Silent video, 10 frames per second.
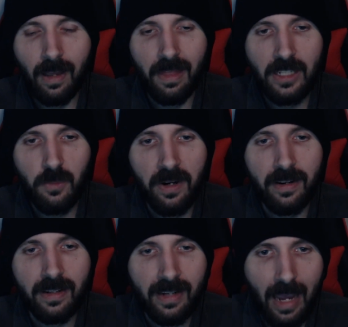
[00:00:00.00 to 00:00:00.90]
Yeah, that's
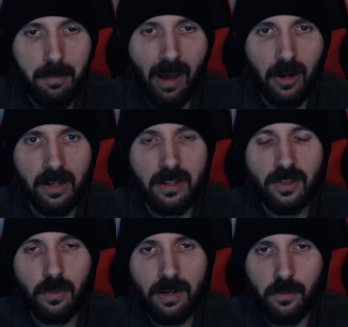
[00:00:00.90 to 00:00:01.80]
why I camp out in
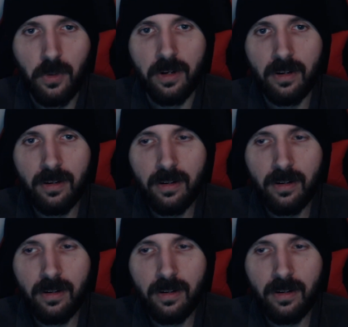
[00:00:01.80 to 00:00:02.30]
his driveway.